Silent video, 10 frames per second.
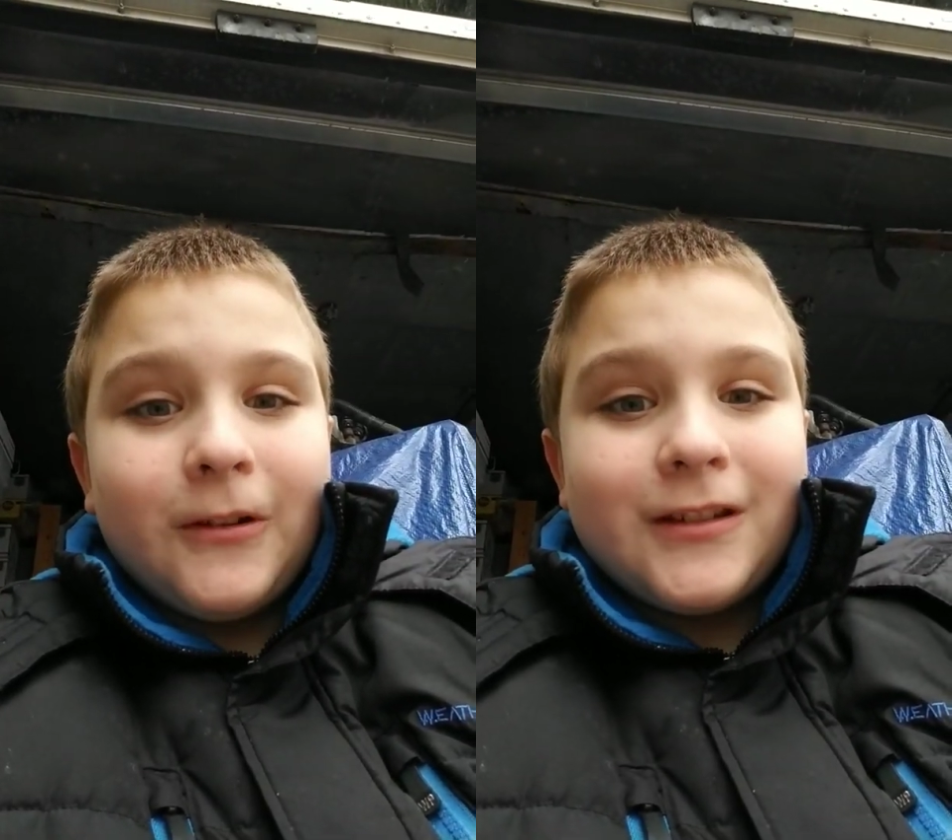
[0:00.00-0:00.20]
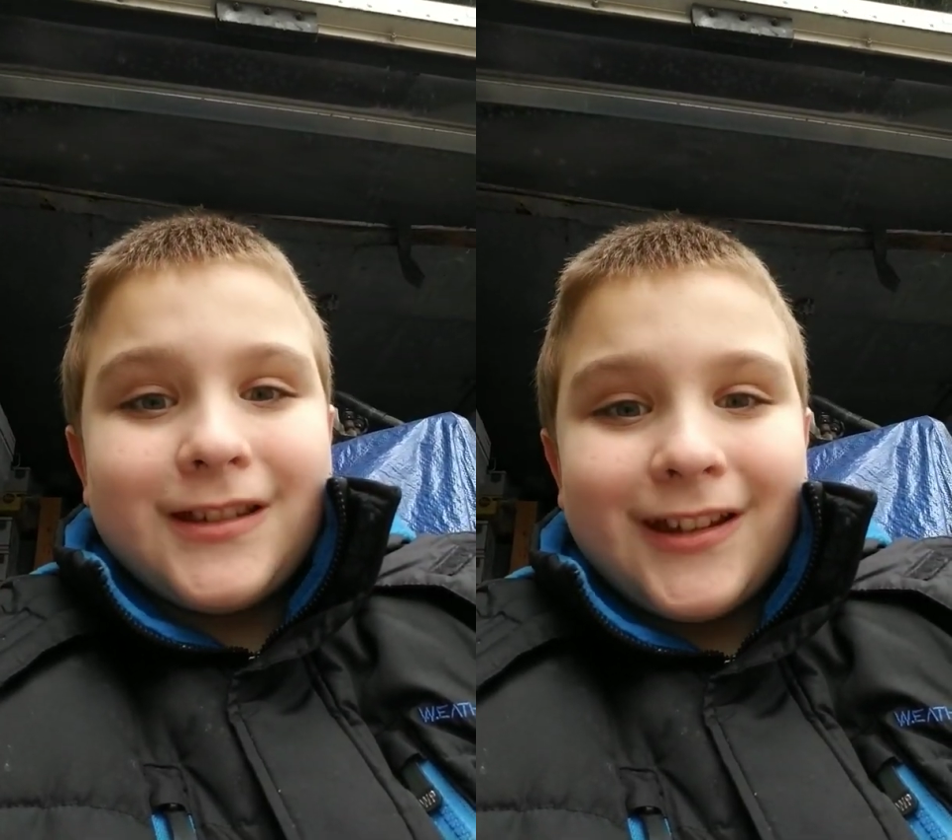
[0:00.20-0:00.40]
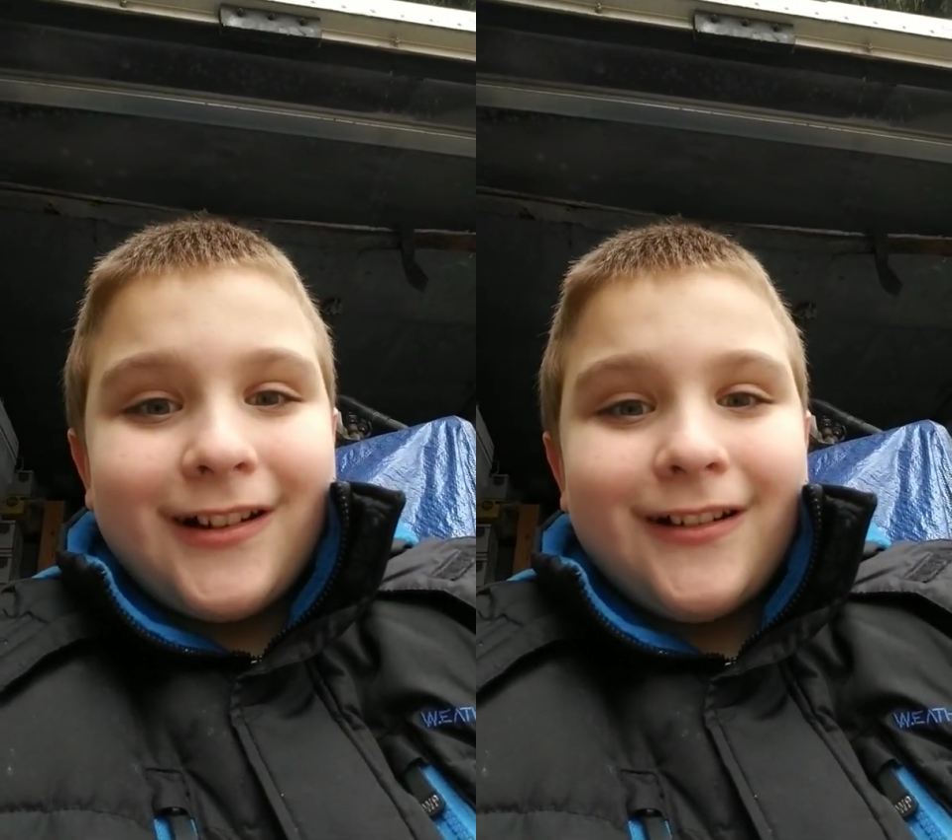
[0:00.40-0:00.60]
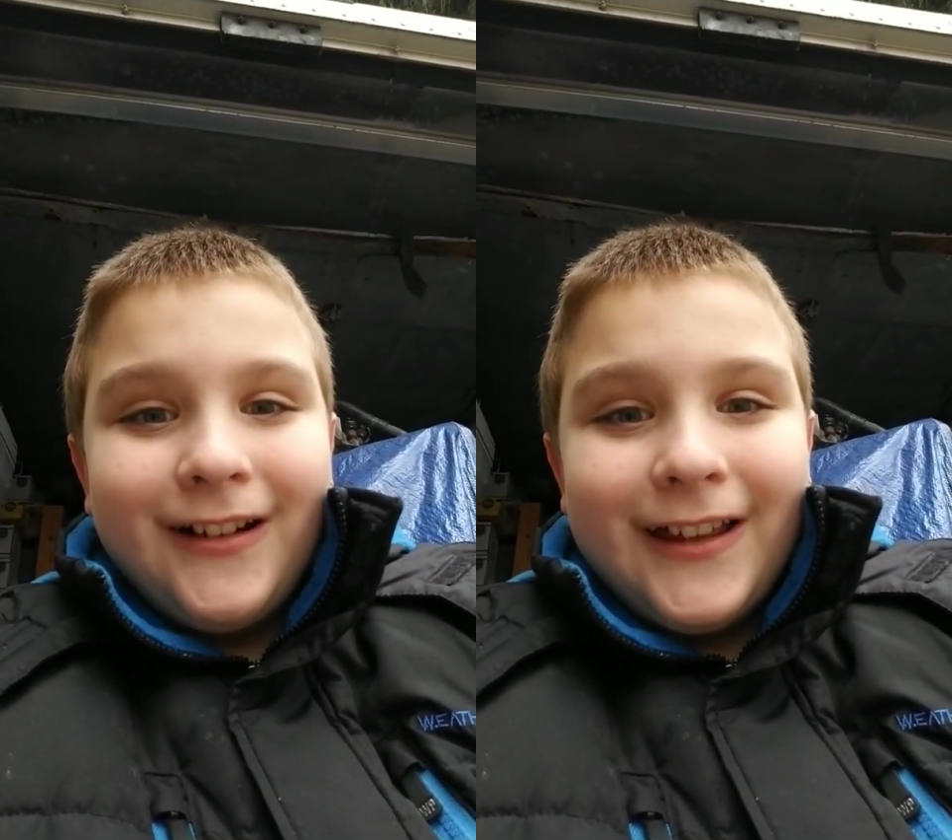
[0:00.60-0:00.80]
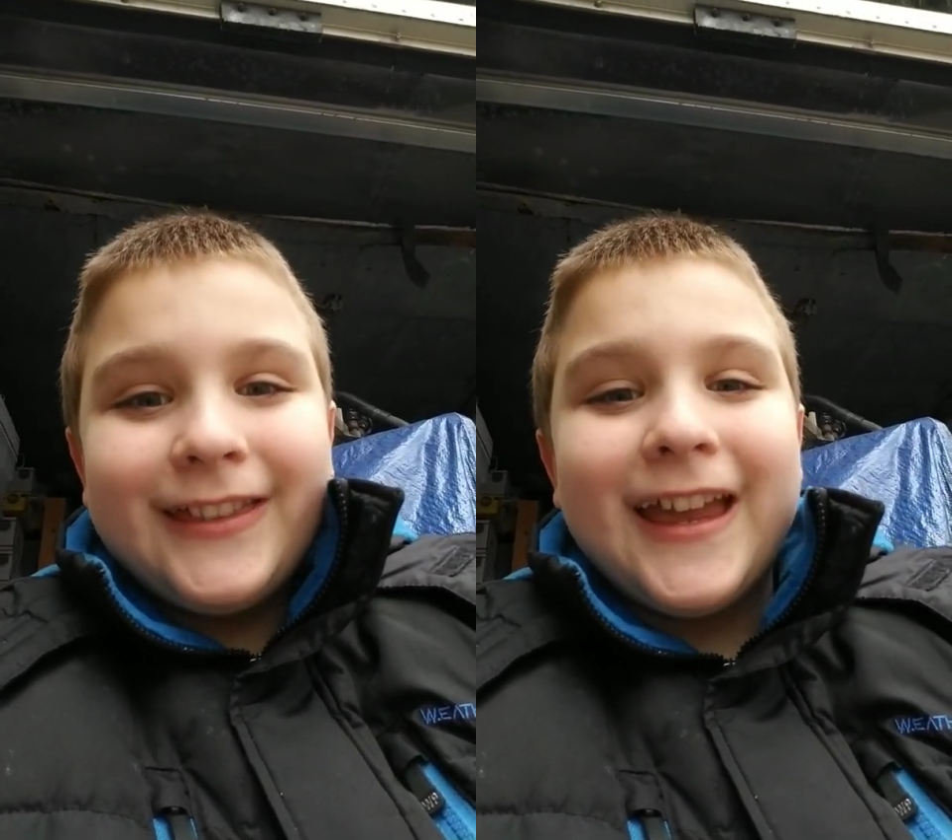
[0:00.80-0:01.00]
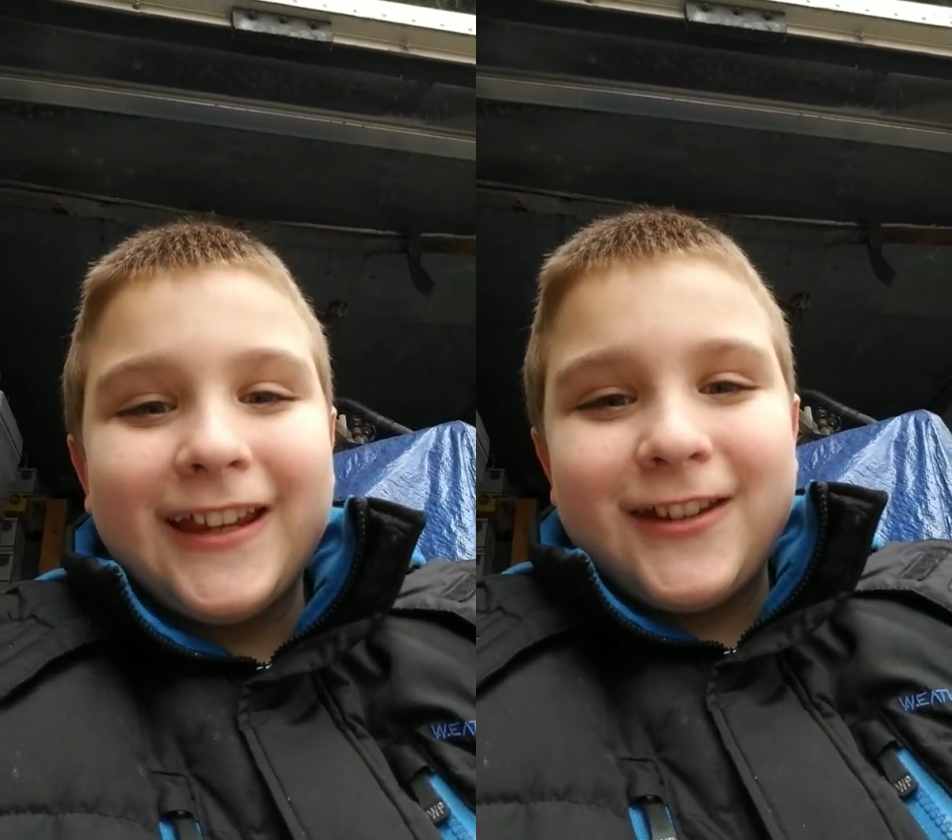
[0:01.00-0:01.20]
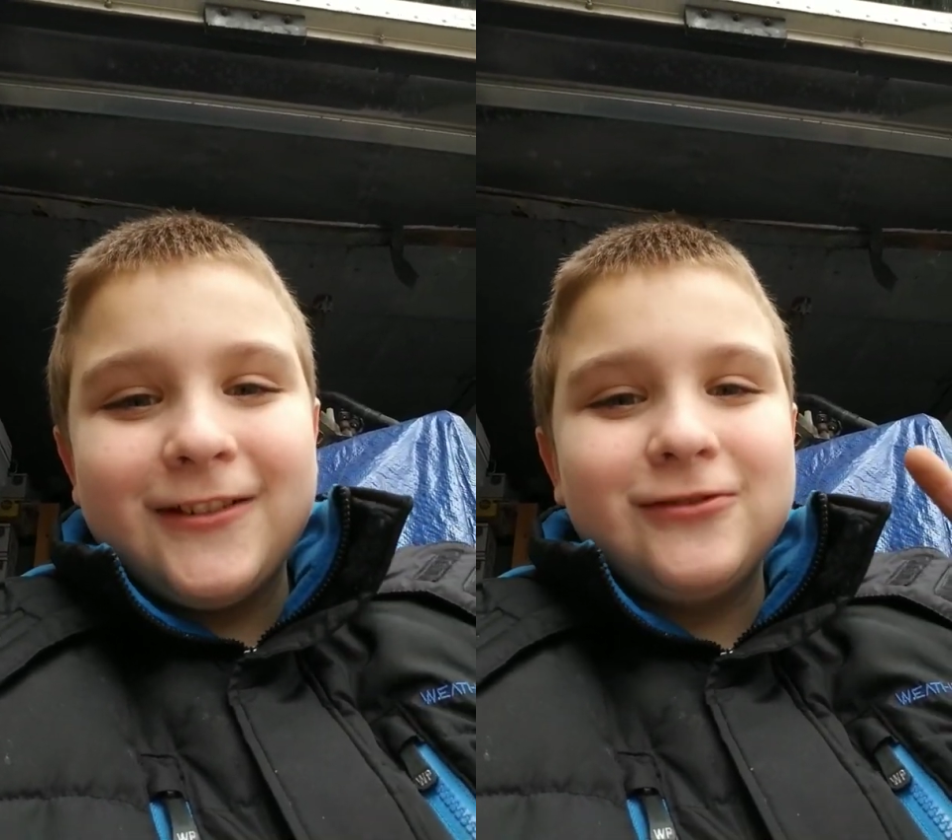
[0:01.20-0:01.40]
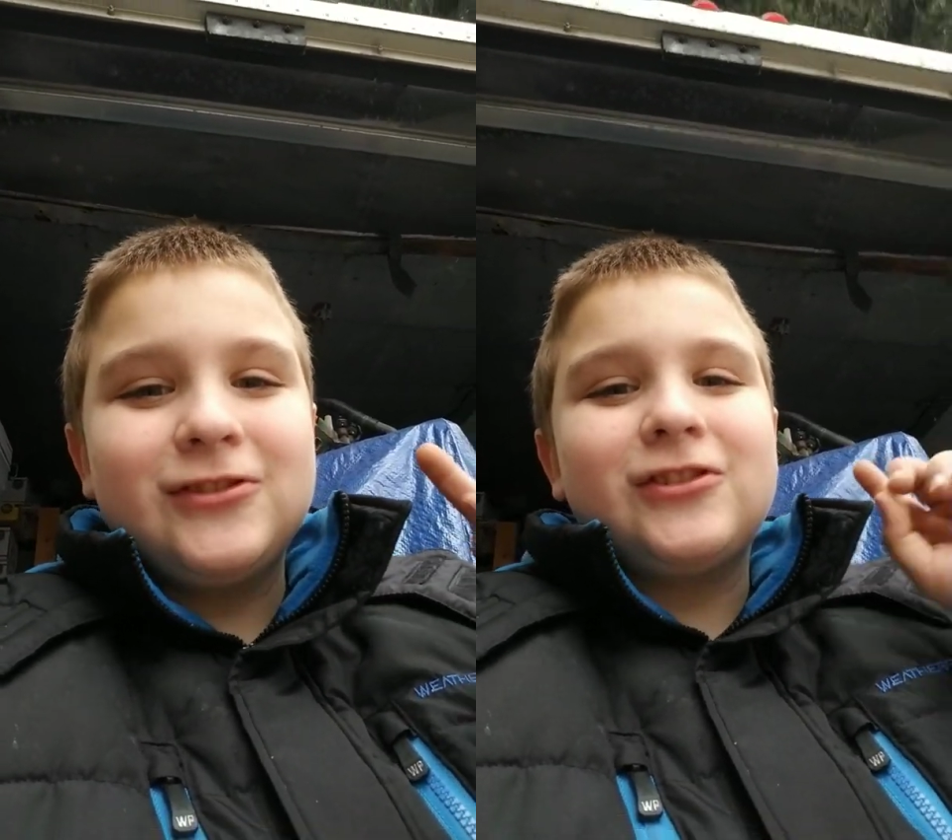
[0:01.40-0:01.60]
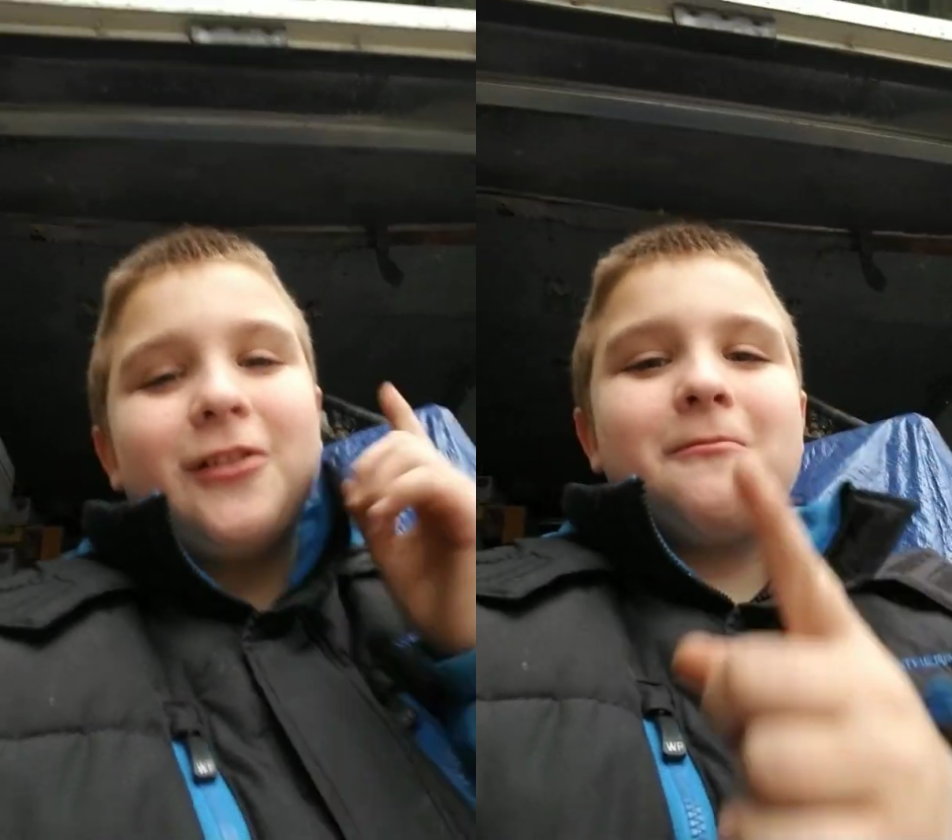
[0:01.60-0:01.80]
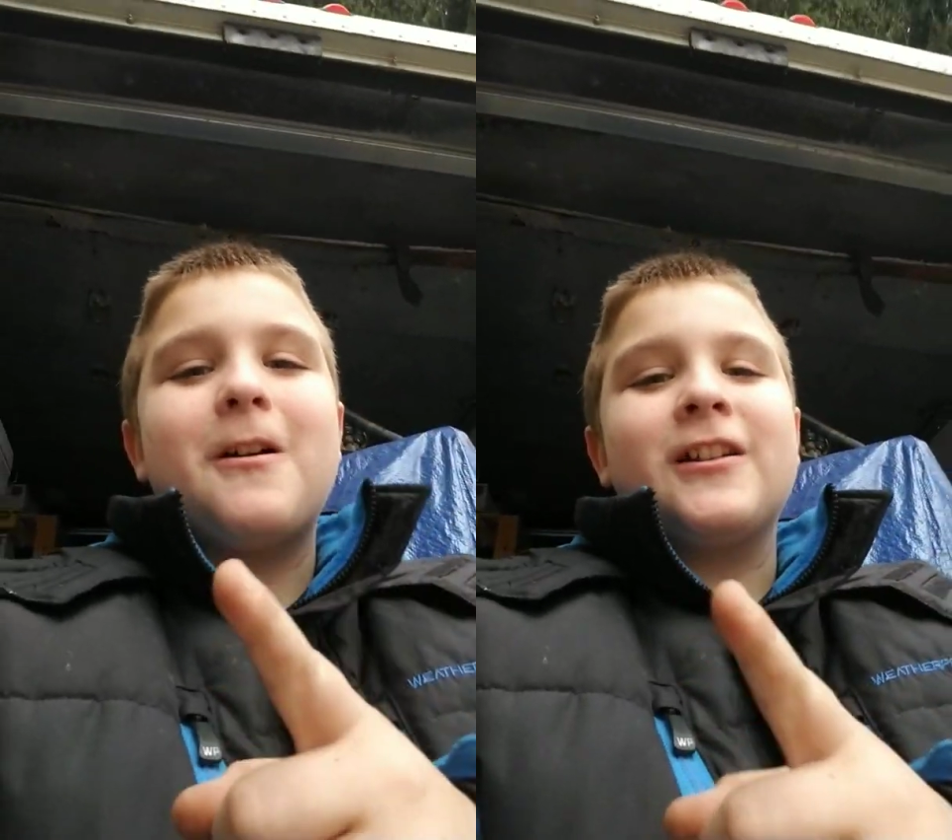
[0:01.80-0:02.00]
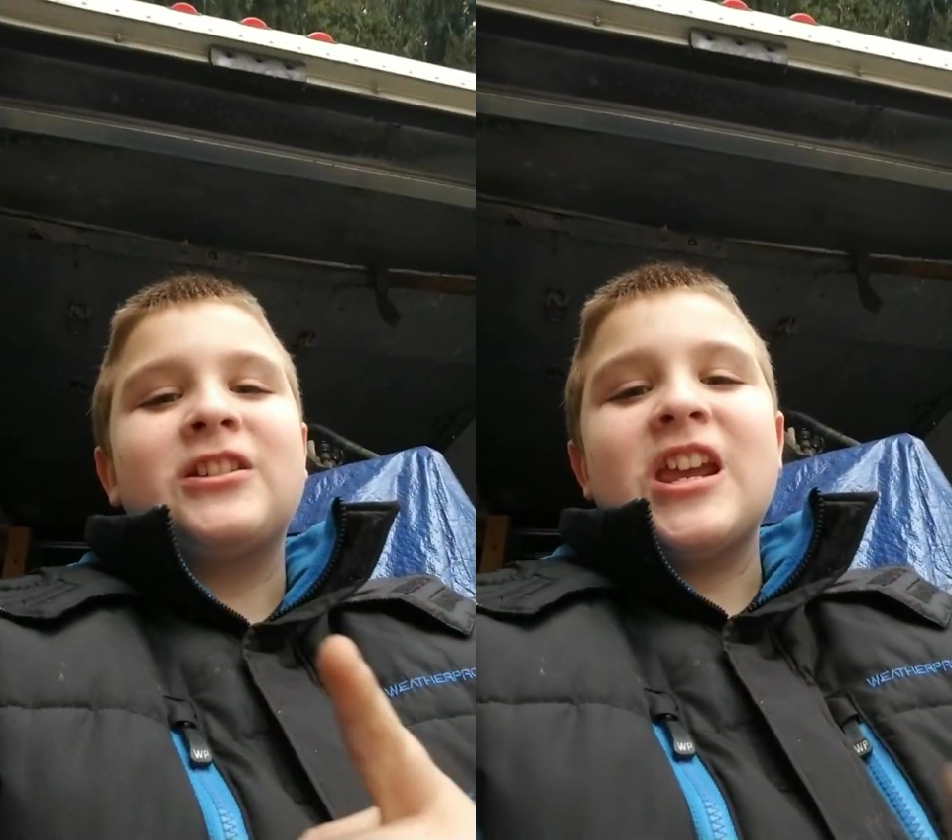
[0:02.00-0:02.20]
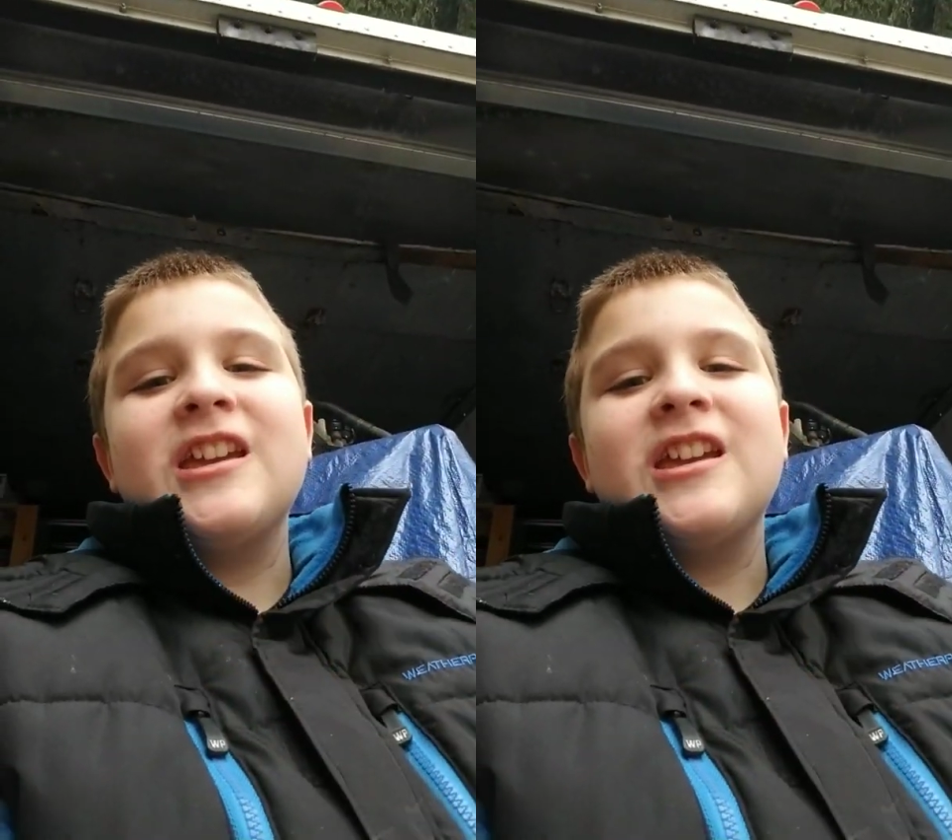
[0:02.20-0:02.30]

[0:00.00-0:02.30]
So thank you so much.